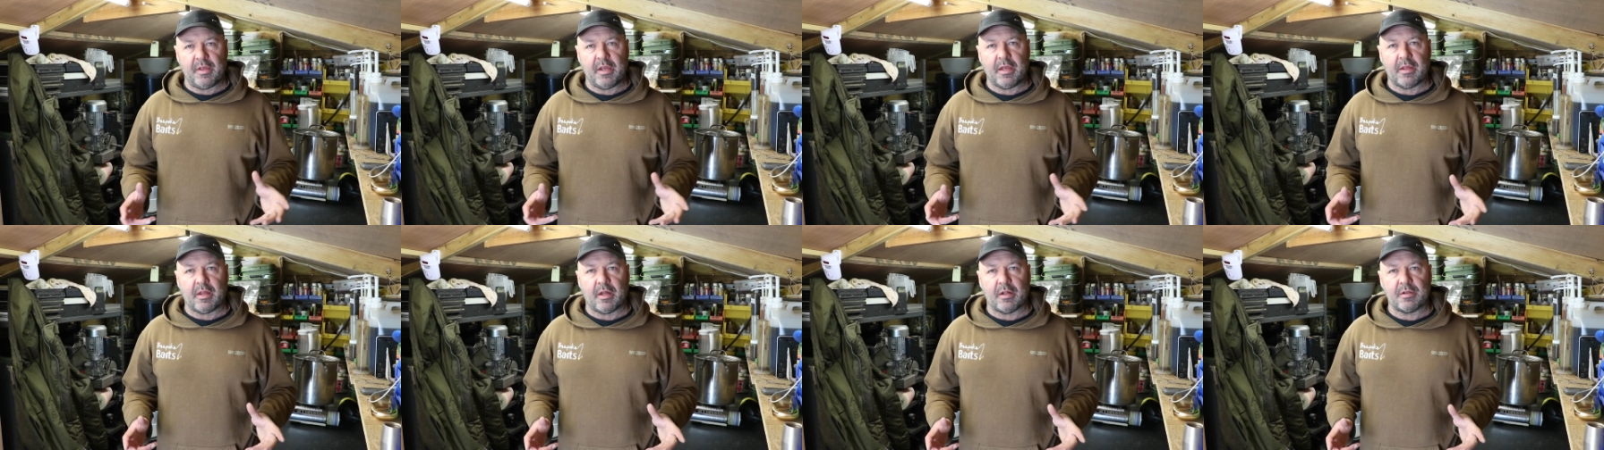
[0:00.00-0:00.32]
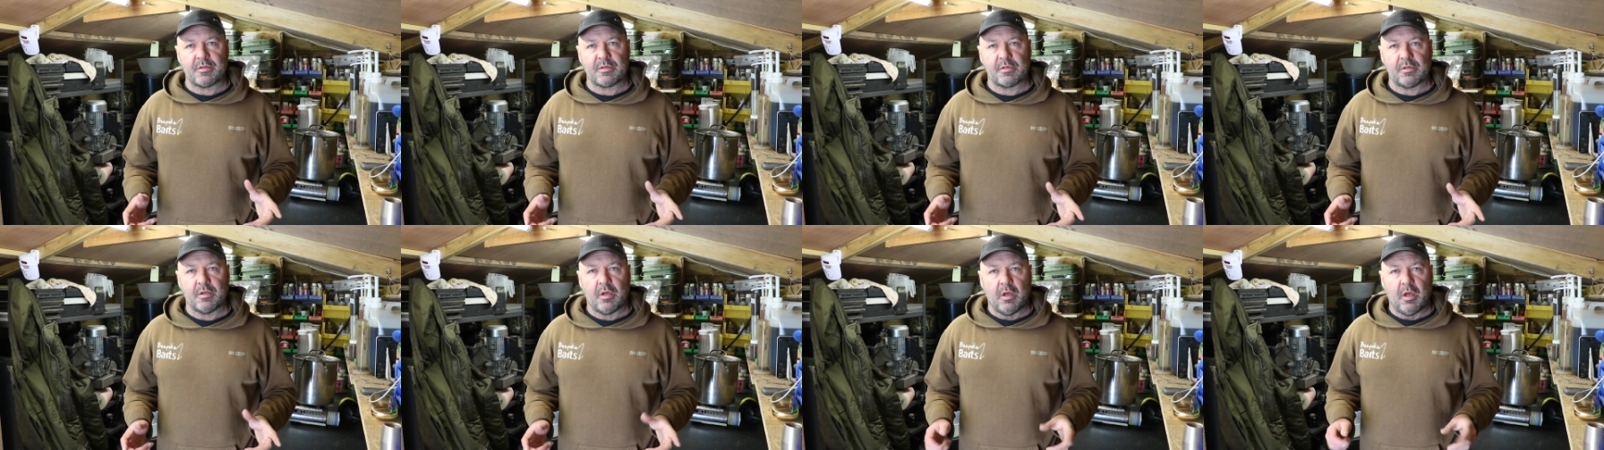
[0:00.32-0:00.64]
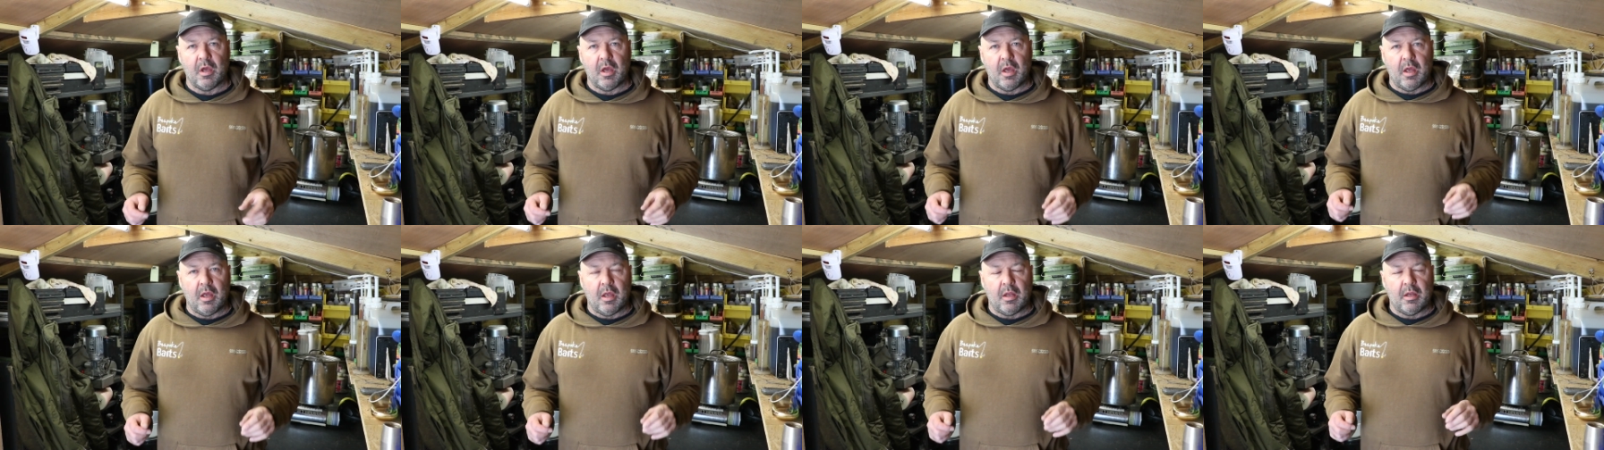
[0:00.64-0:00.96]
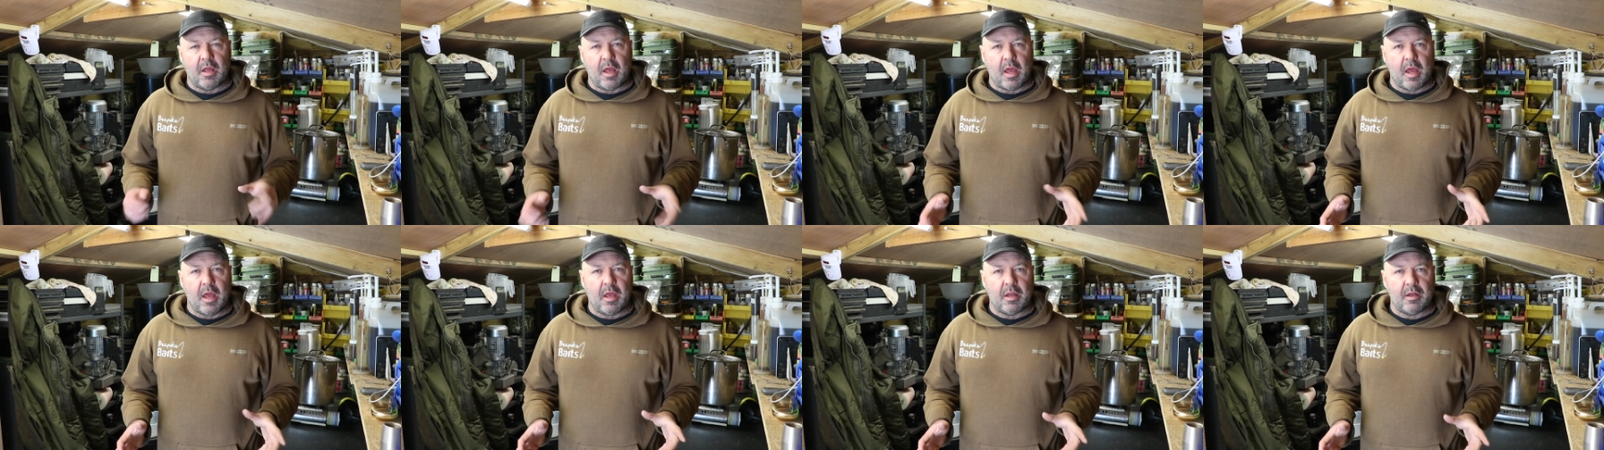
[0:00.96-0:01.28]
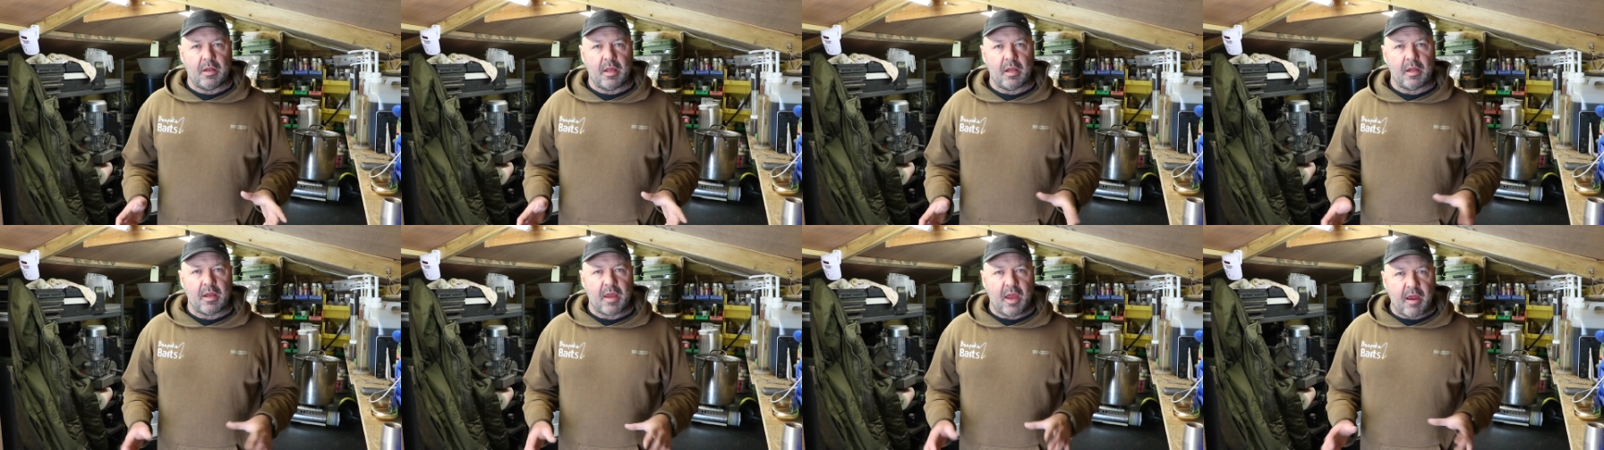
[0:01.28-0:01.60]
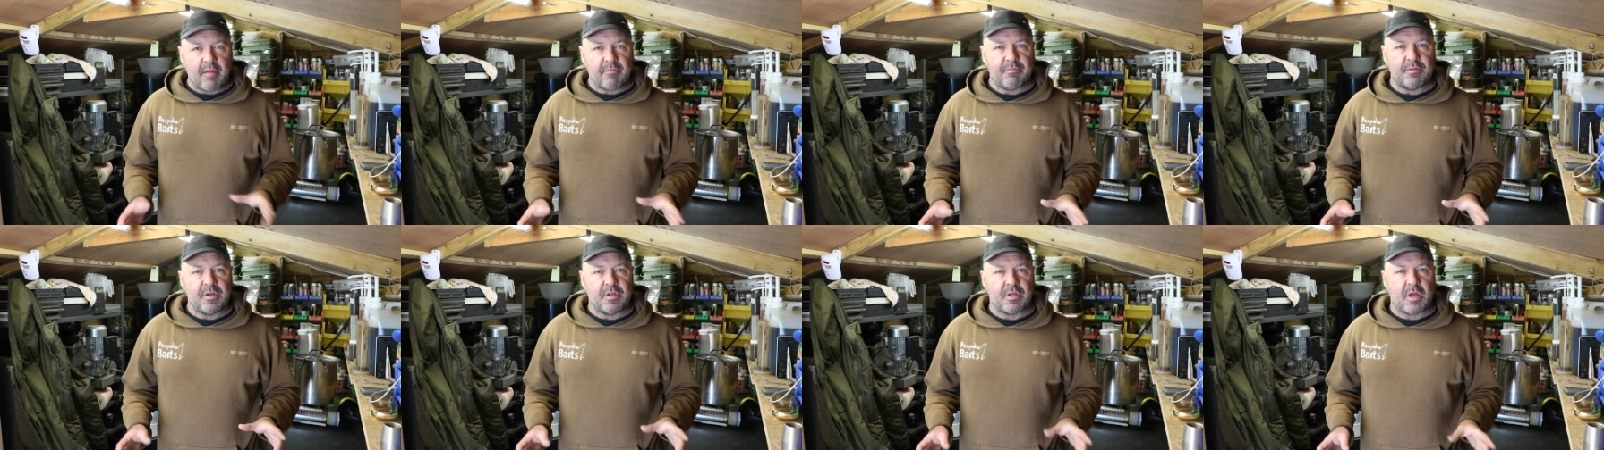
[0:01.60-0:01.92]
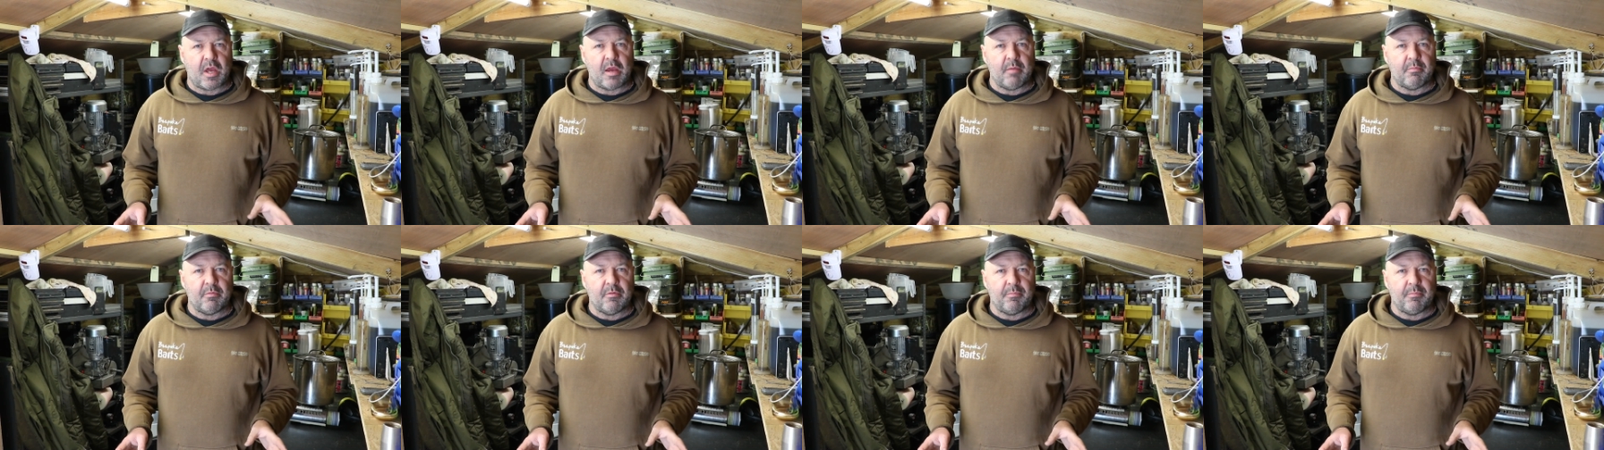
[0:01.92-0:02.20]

think that's nearly every type